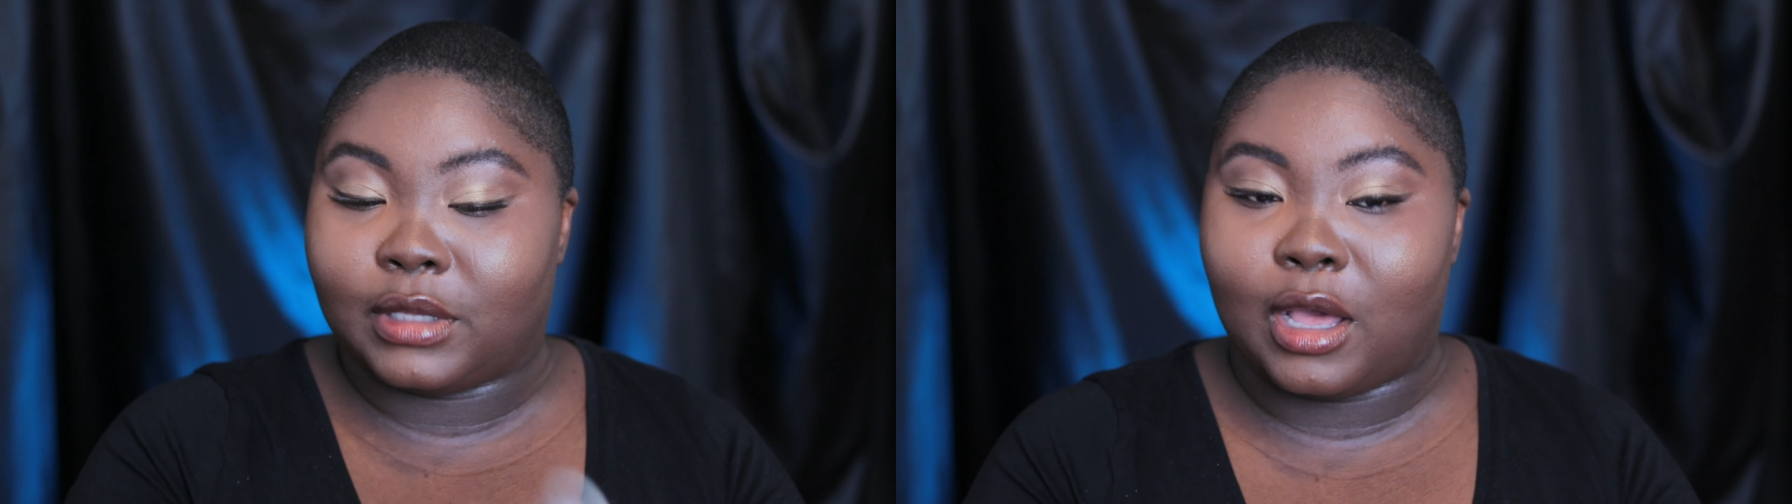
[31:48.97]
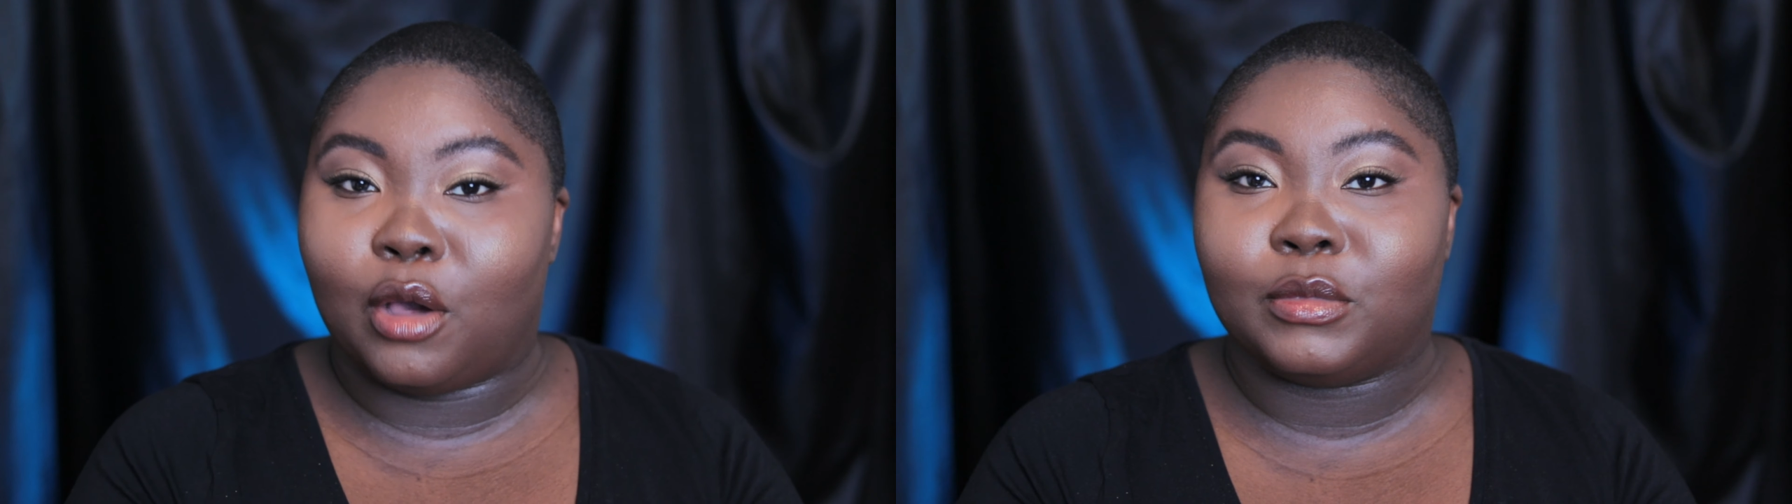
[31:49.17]

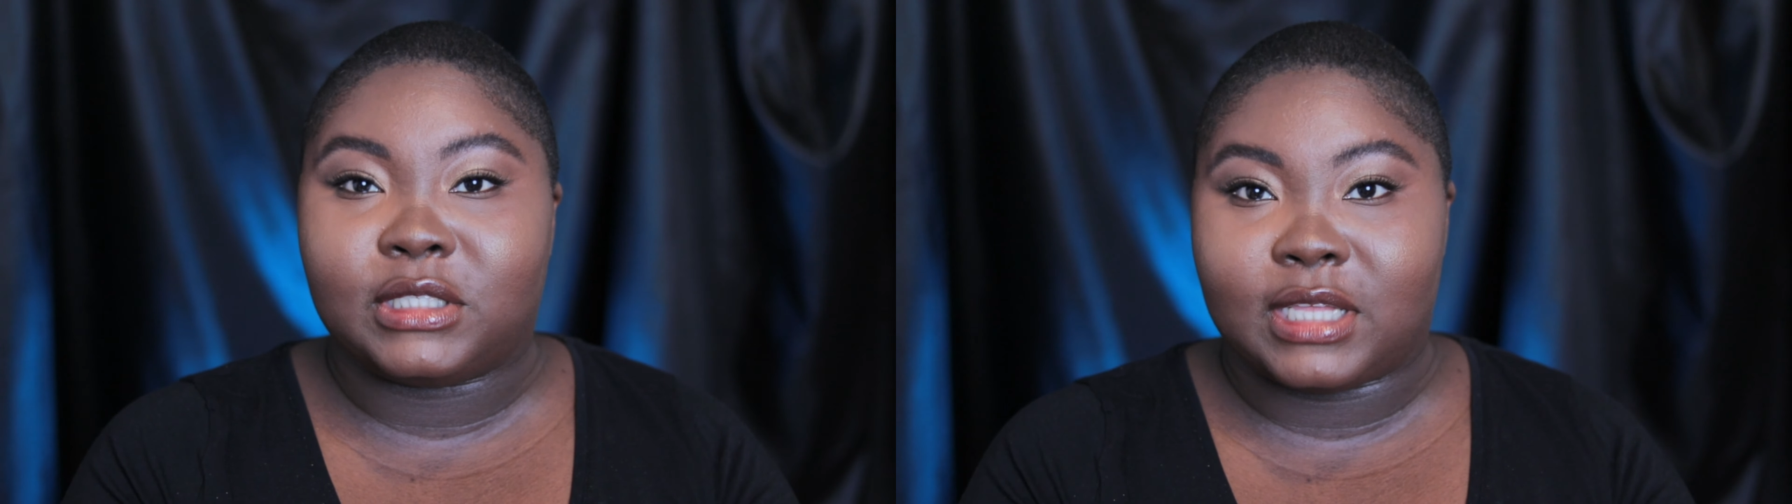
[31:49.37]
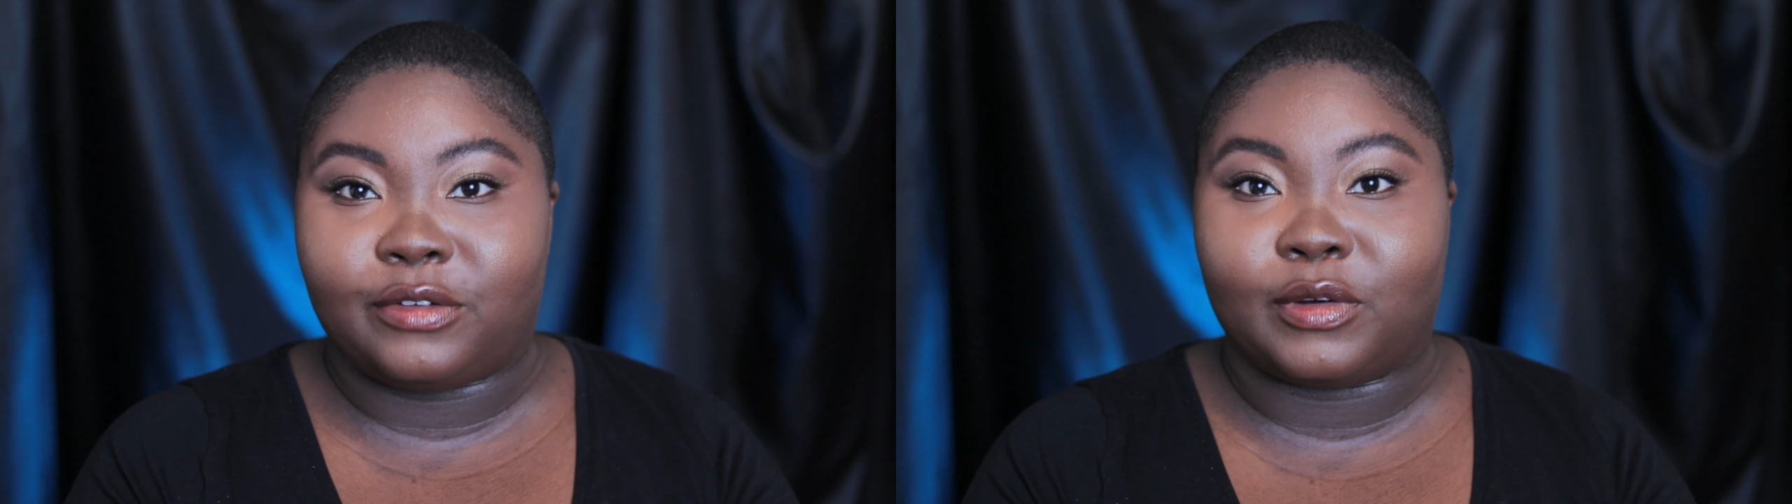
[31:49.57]
I
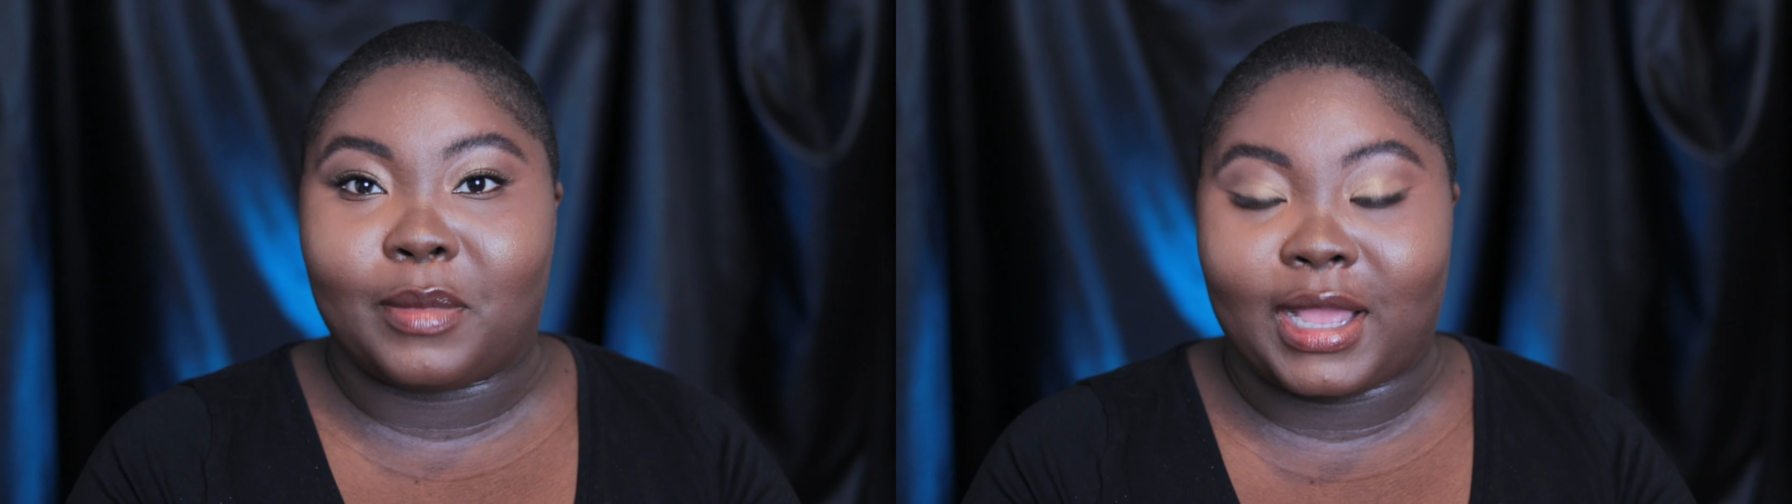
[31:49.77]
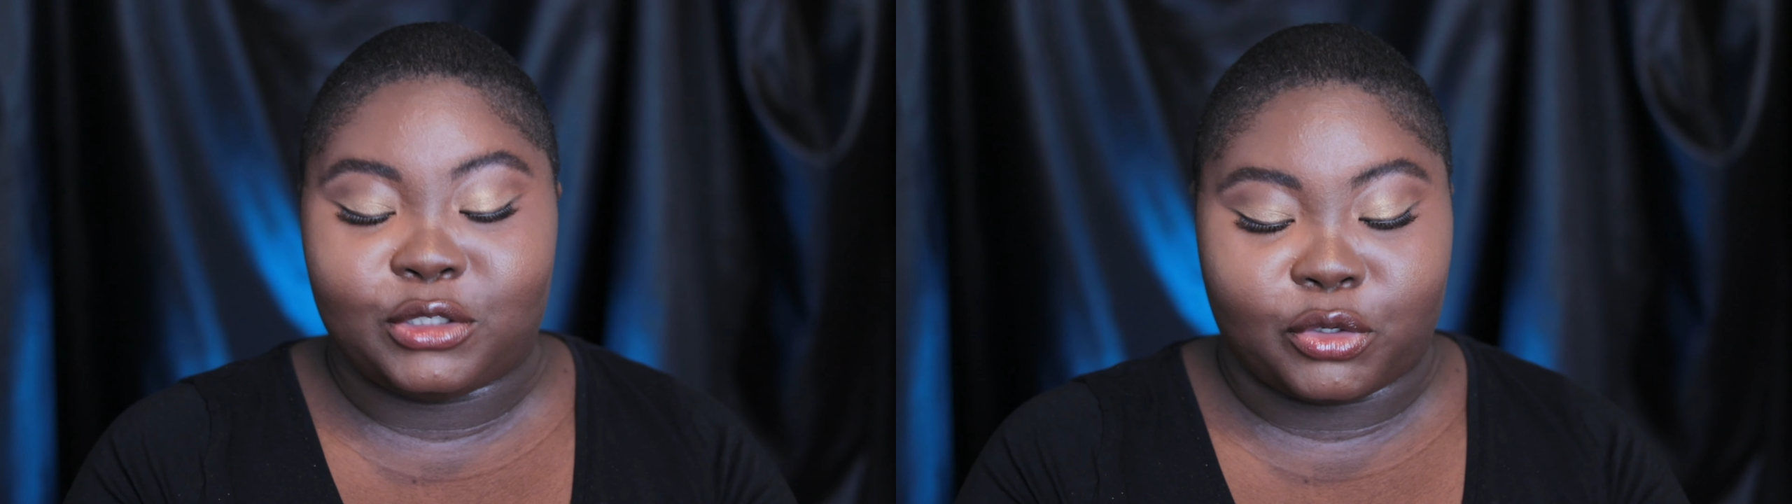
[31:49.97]
almost said
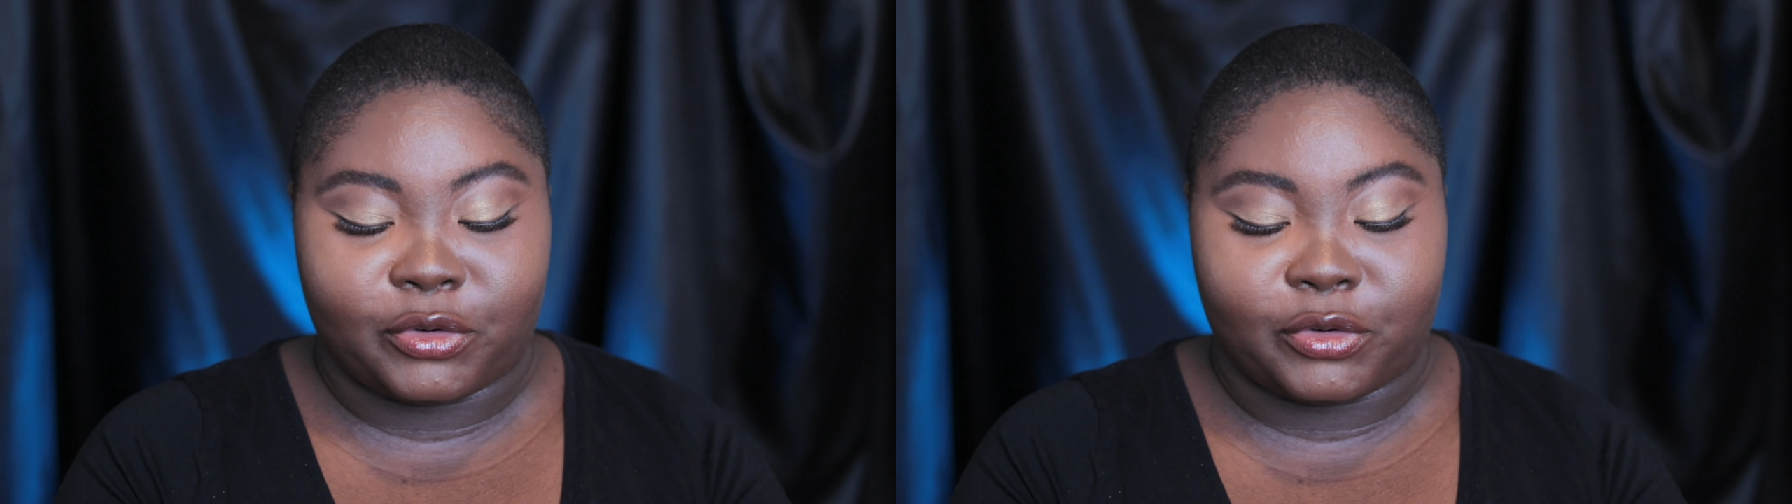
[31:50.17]
from Hydro